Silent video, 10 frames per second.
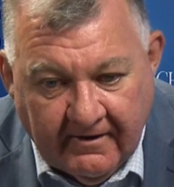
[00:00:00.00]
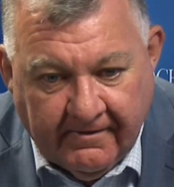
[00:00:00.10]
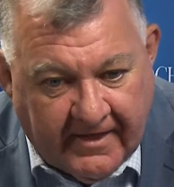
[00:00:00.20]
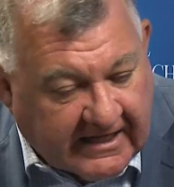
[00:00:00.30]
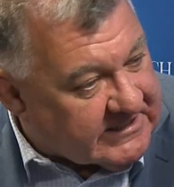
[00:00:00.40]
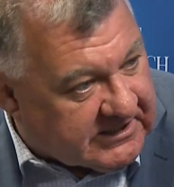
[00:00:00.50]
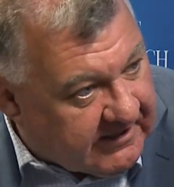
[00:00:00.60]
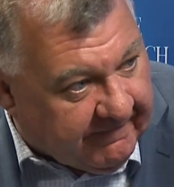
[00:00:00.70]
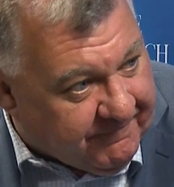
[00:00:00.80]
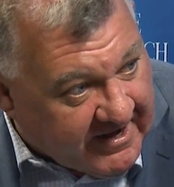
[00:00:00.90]
That's
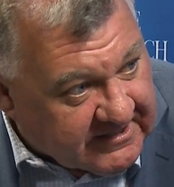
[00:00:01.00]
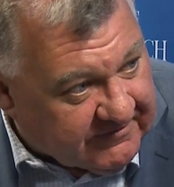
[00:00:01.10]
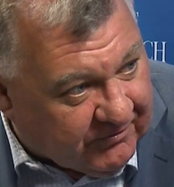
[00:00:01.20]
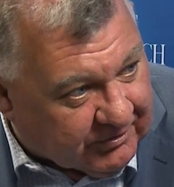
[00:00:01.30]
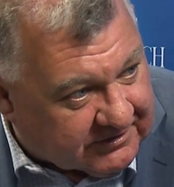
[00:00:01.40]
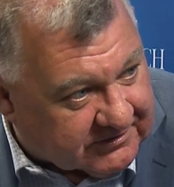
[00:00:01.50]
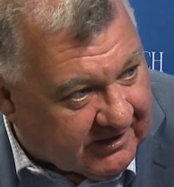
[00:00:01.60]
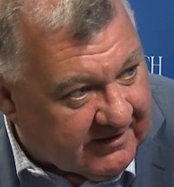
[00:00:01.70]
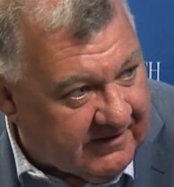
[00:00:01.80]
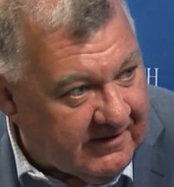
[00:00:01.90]
your defence force,
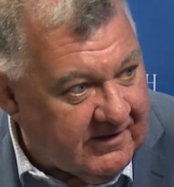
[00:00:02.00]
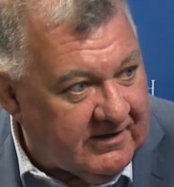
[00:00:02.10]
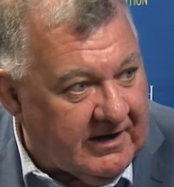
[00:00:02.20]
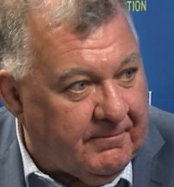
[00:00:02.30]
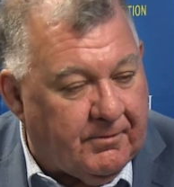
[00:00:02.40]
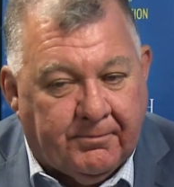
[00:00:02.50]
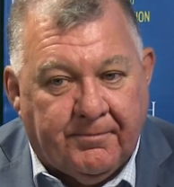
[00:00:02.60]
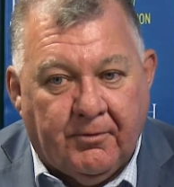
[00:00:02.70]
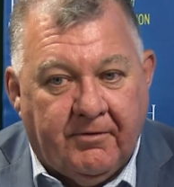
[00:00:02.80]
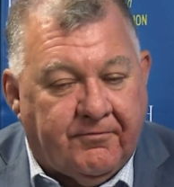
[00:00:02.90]
right? But
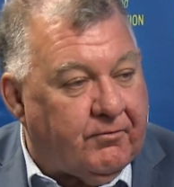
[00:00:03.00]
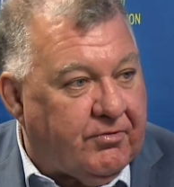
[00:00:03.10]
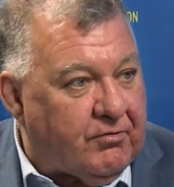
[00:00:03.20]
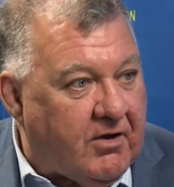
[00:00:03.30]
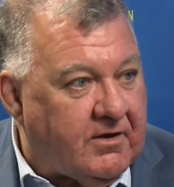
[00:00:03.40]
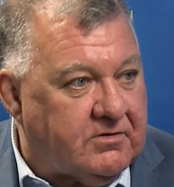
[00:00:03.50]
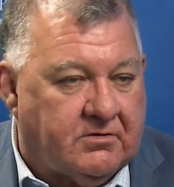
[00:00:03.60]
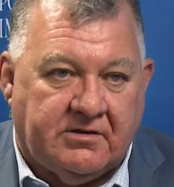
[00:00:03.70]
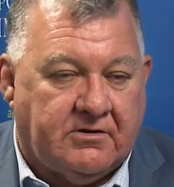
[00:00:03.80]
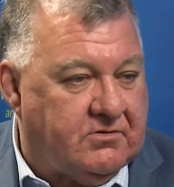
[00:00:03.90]
we've thrown those.
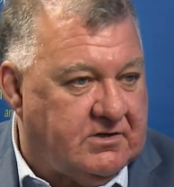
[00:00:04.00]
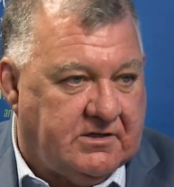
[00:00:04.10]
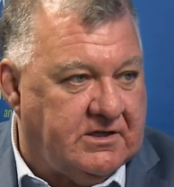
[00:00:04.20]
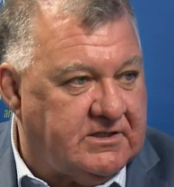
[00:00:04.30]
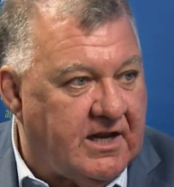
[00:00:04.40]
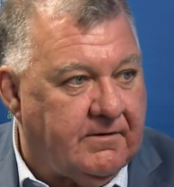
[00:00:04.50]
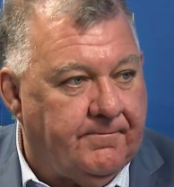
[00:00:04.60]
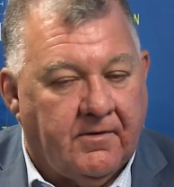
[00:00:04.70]
That's what you said.